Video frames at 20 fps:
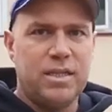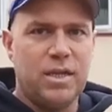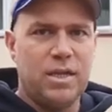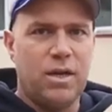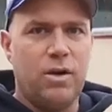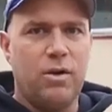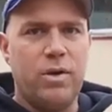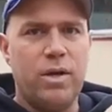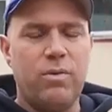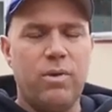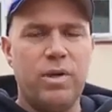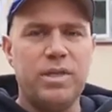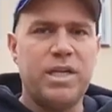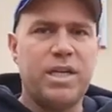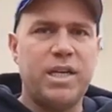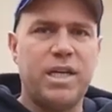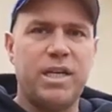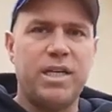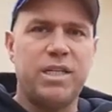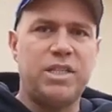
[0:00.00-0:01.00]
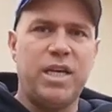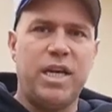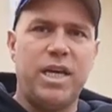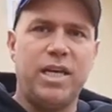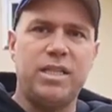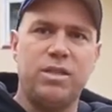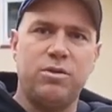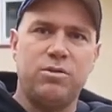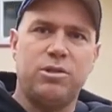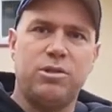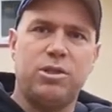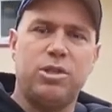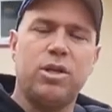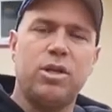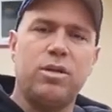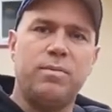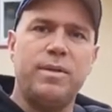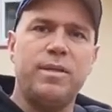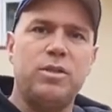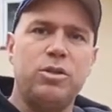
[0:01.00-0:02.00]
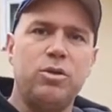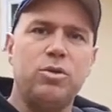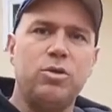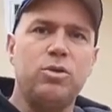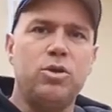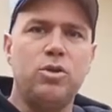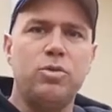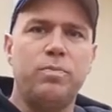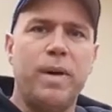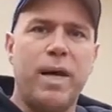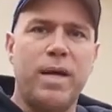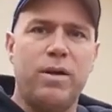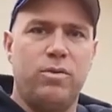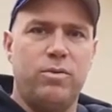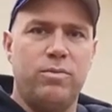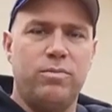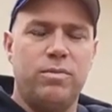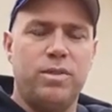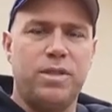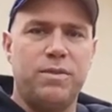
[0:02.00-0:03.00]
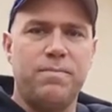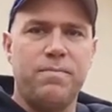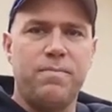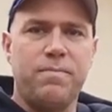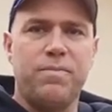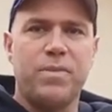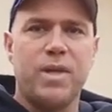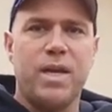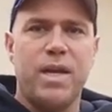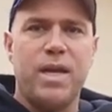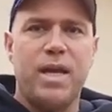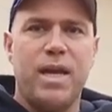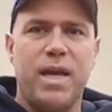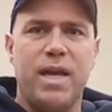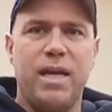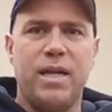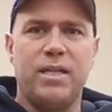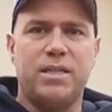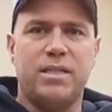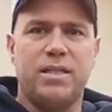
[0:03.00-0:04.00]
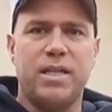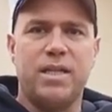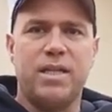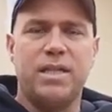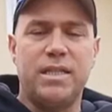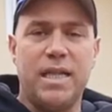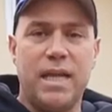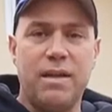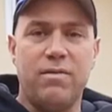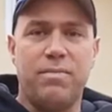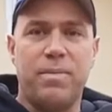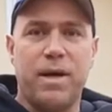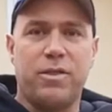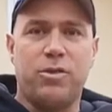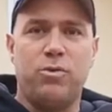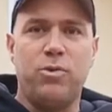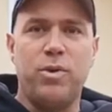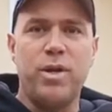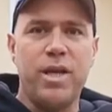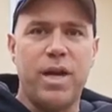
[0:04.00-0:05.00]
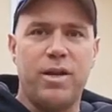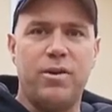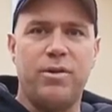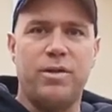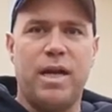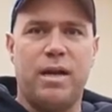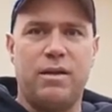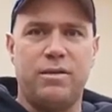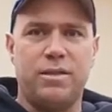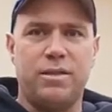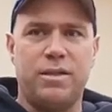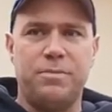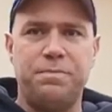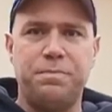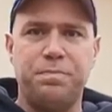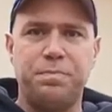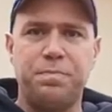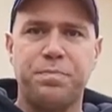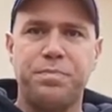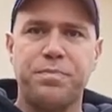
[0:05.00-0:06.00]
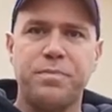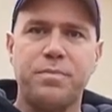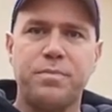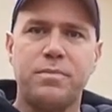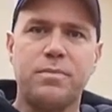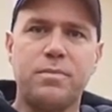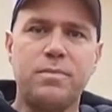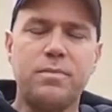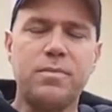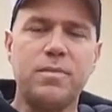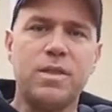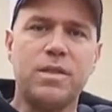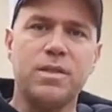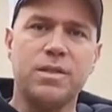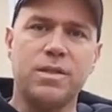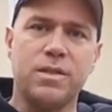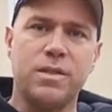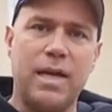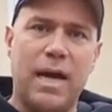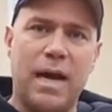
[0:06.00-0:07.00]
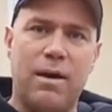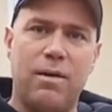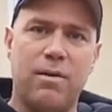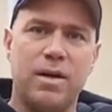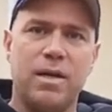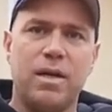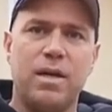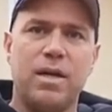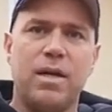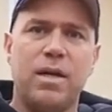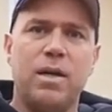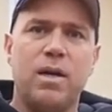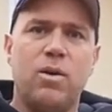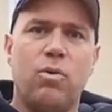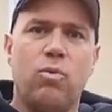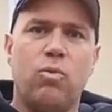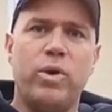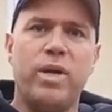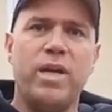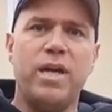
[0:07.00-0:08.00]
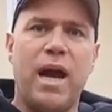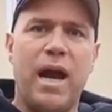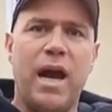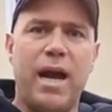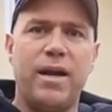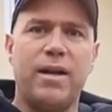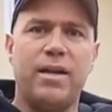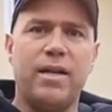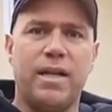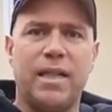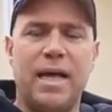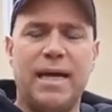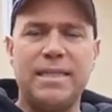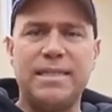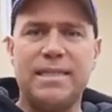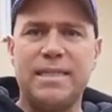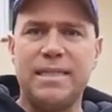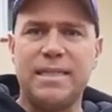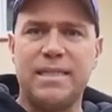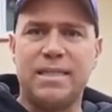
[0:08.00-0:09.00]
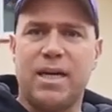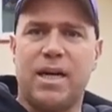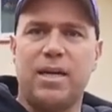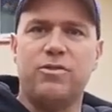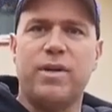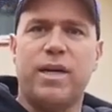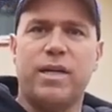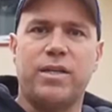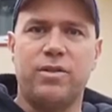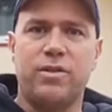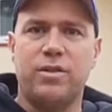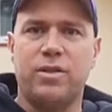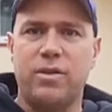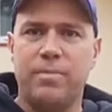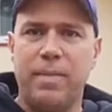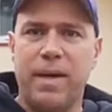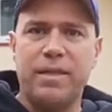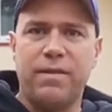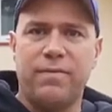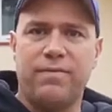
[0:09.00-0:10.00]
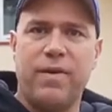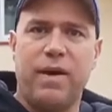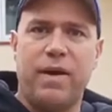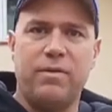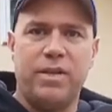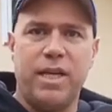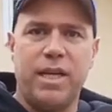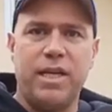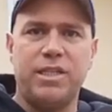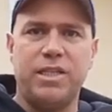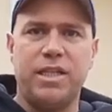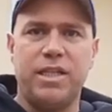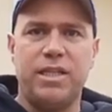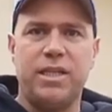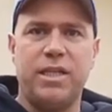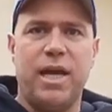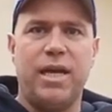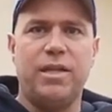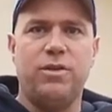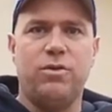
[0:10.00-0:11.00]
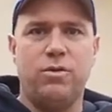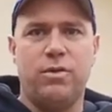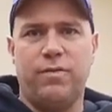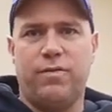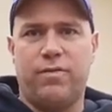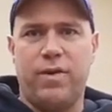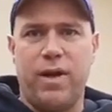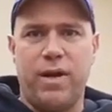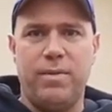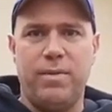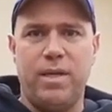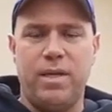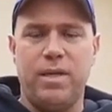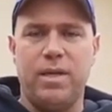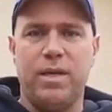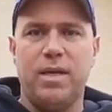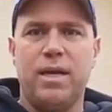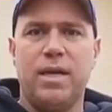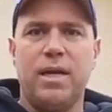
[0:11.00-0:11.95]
So it wasn't gonna change. It was still gonna be two bedrooms. It's gonna save about 300,000. So now we hired a licensed contractor to make the foundation and do the framing,